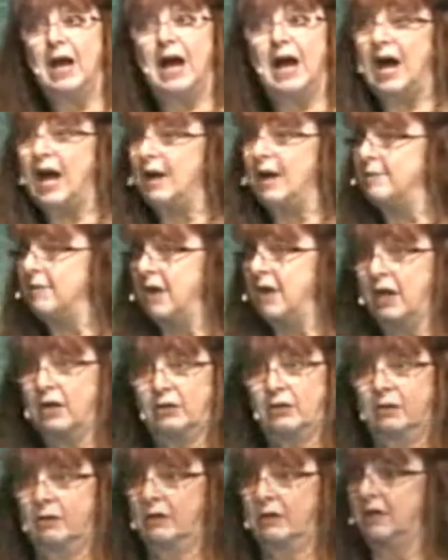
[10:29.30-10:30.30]
I'm
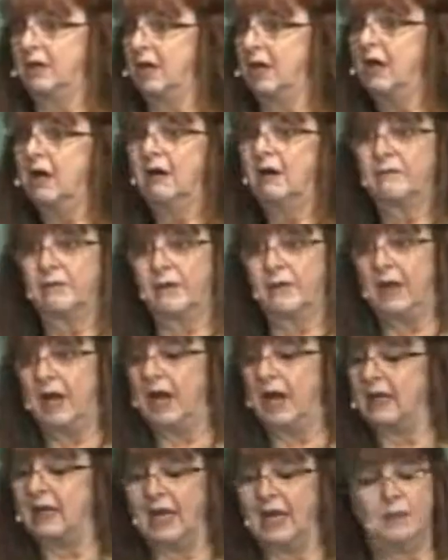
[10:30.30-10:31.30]
not good enough for that.
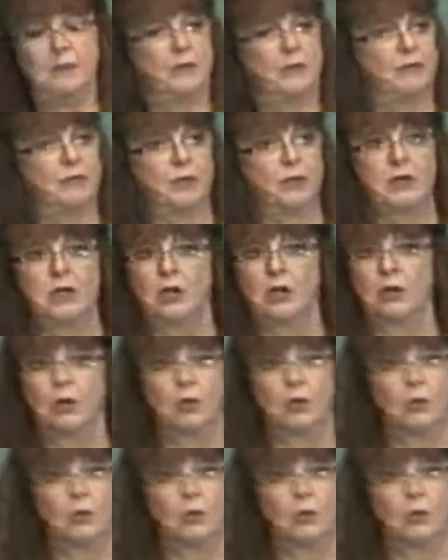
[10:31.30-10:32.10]
No,